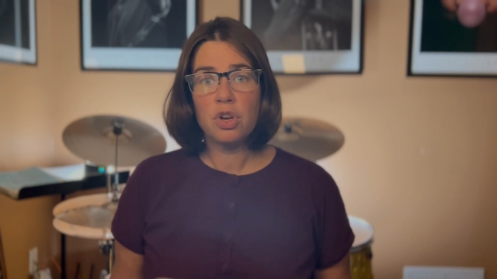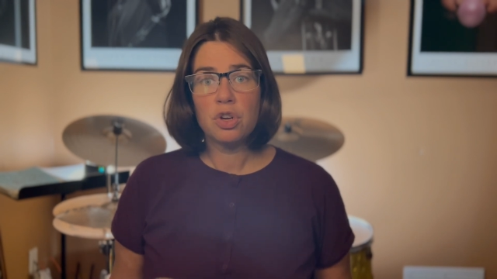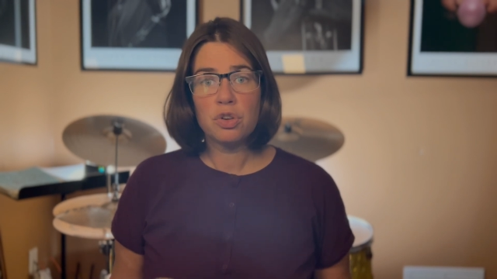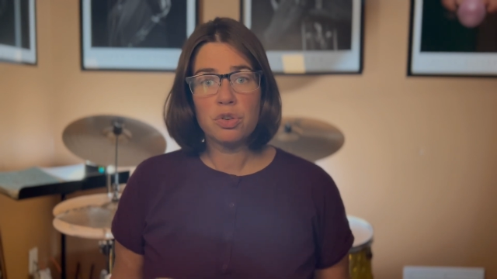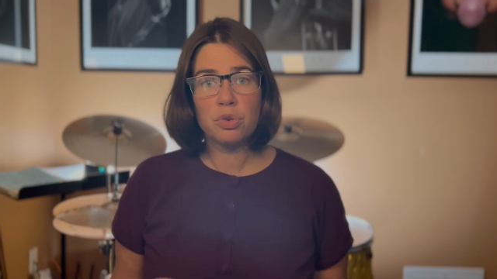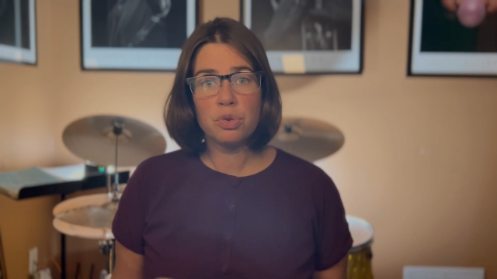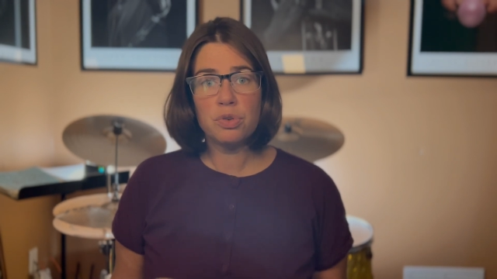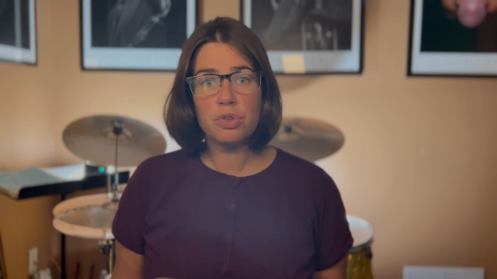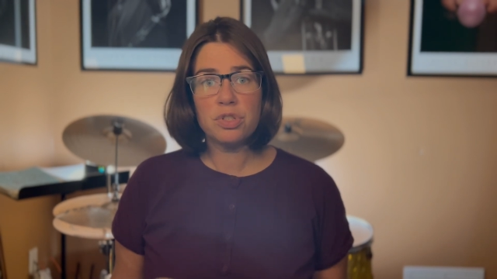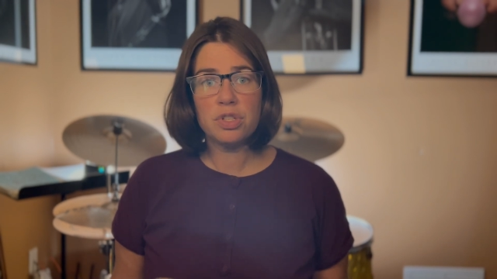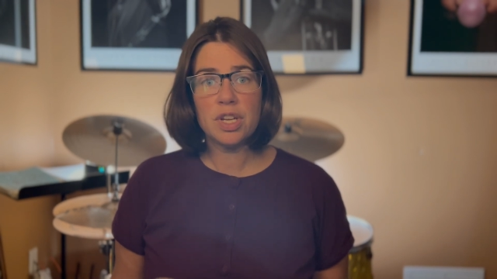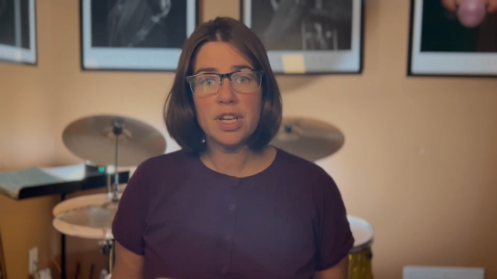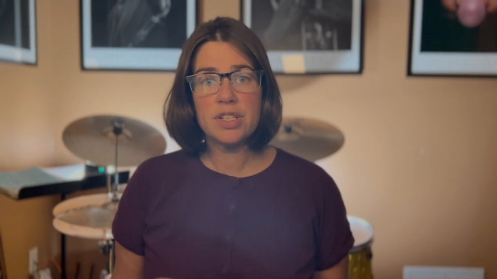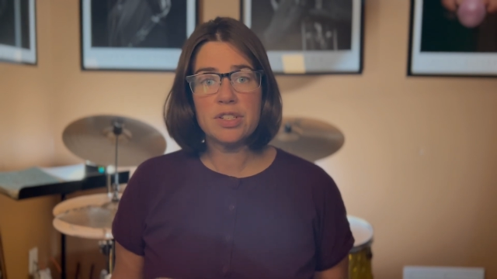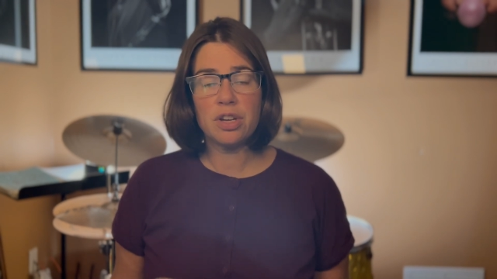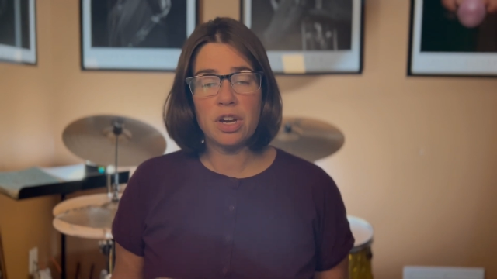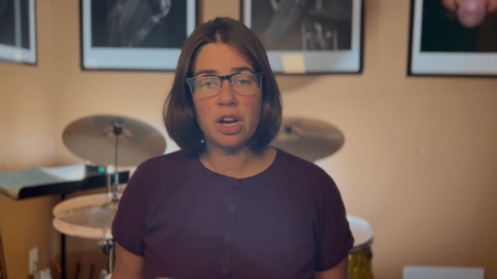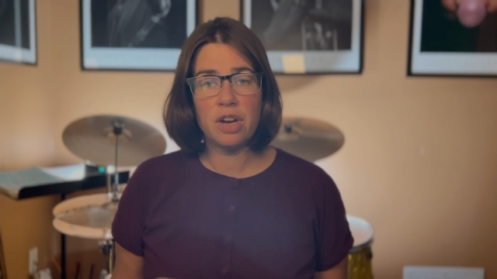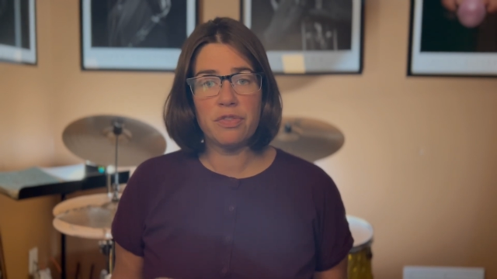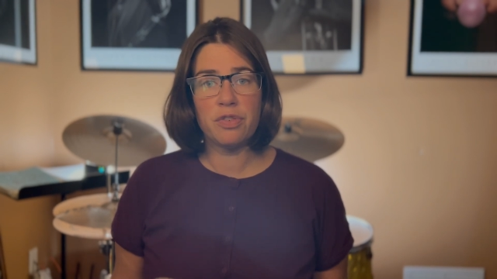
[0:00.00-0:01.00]
Cruise
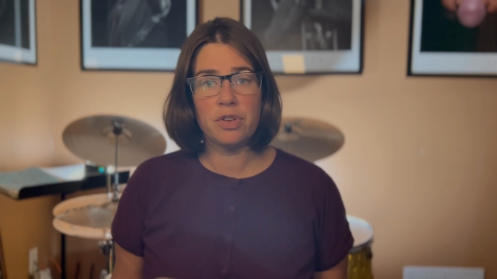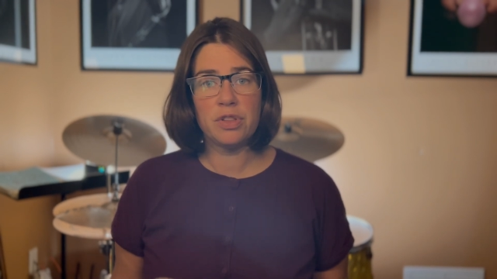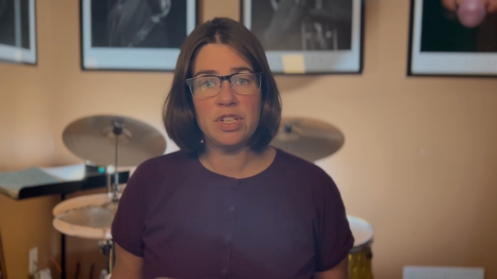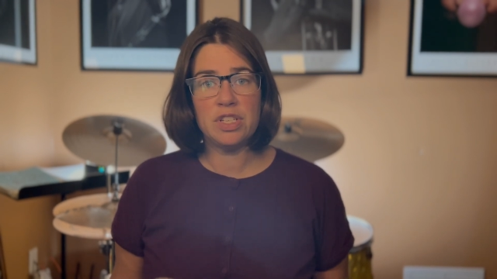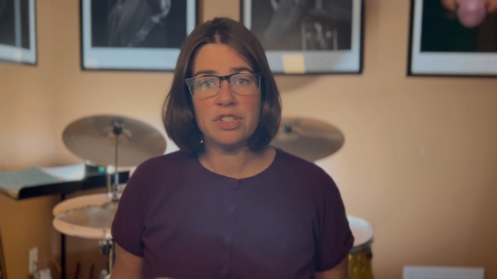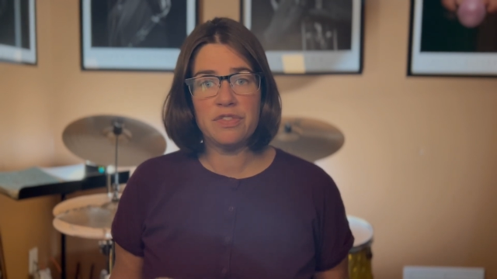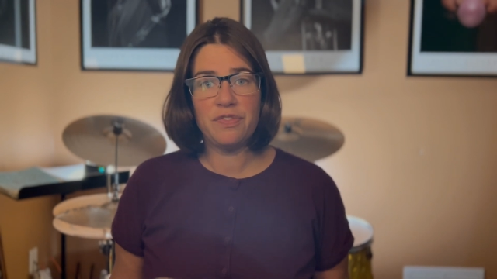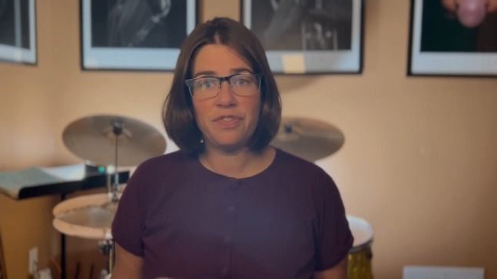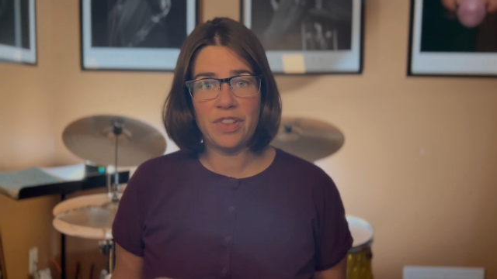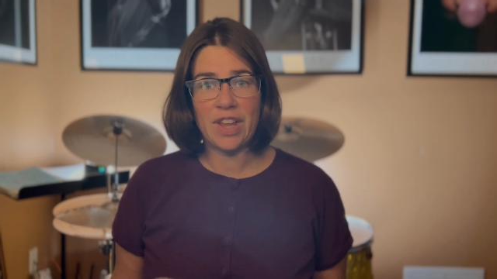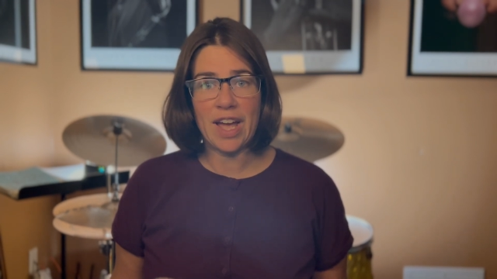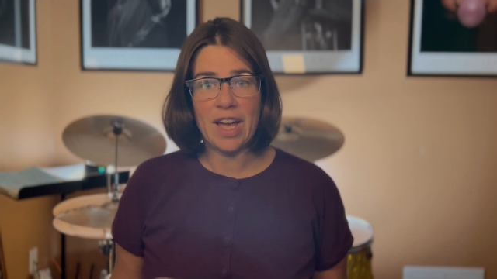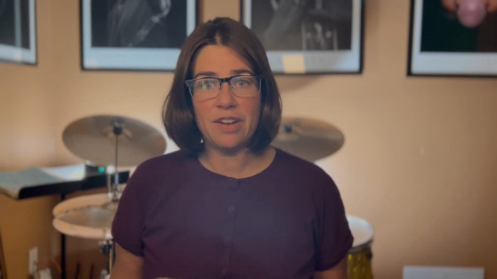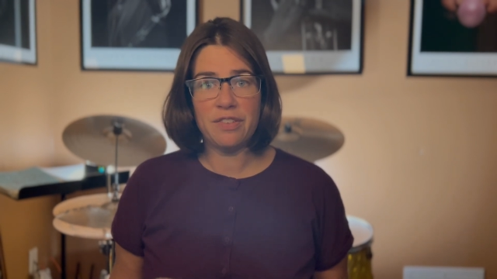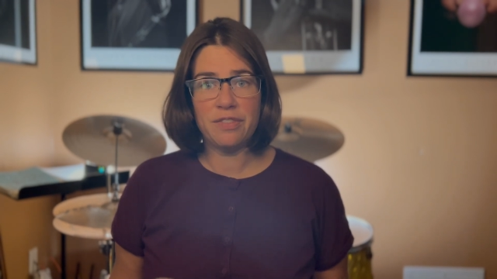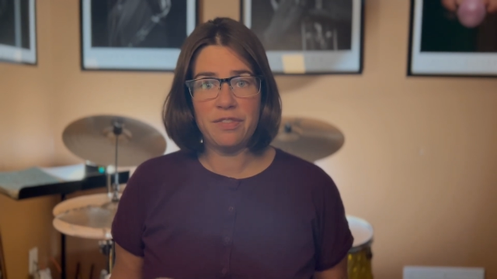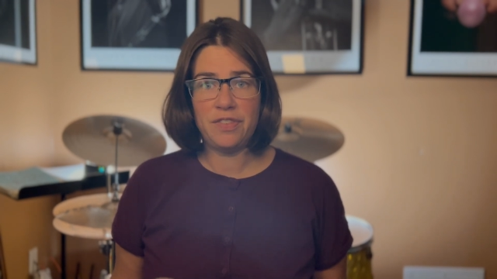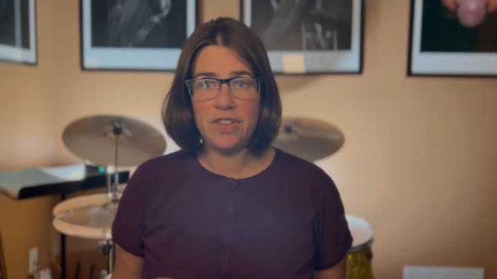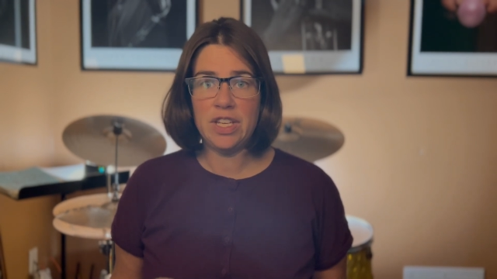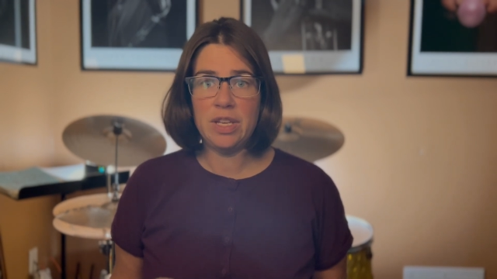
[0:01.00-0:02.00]
lines offer these flat
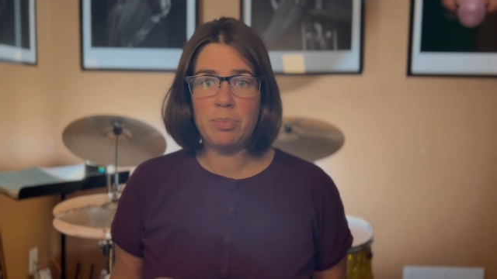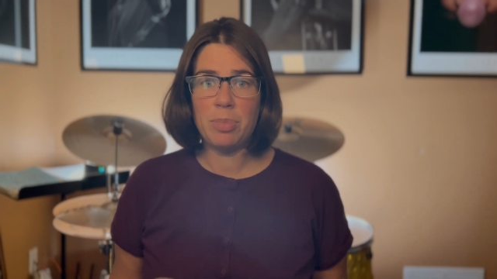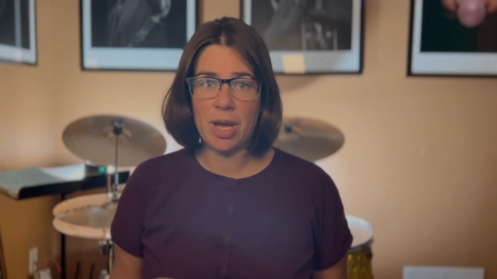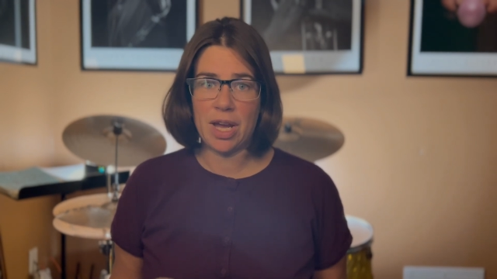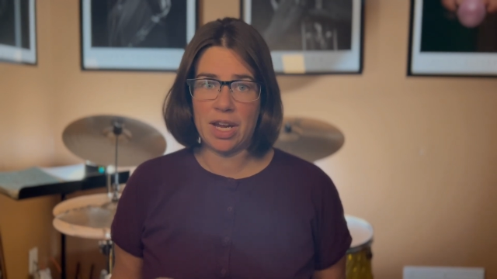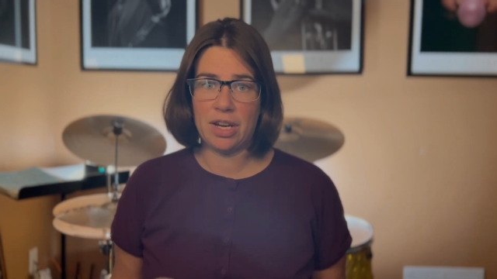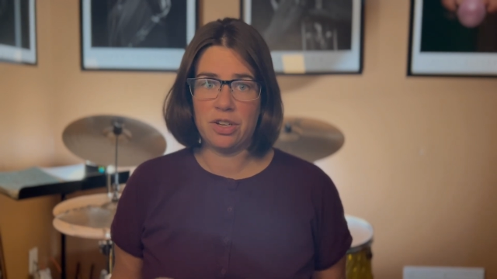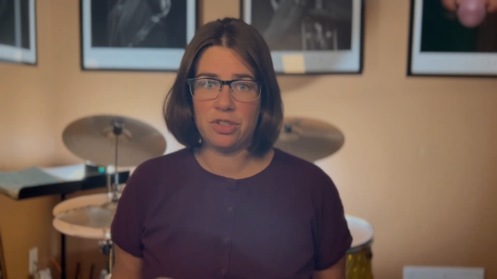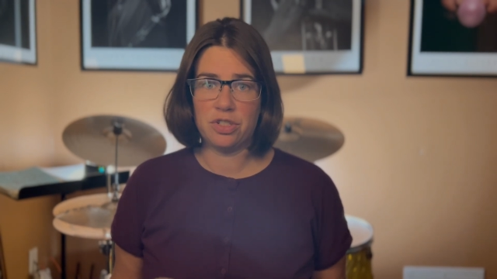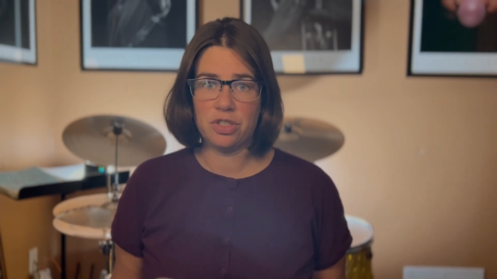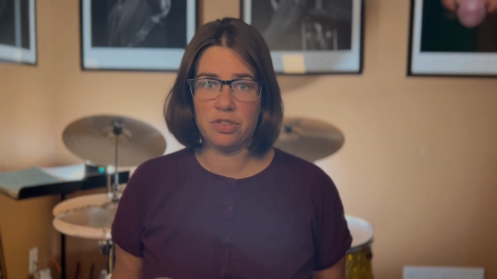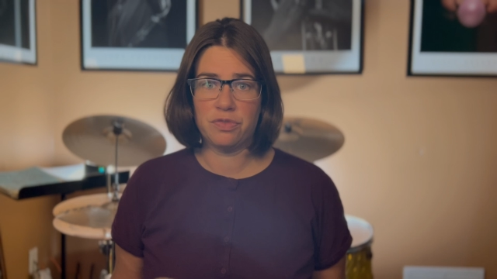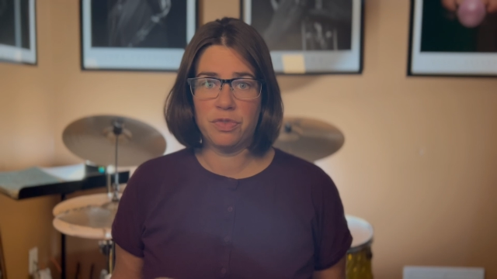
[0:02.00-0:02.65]
fee packages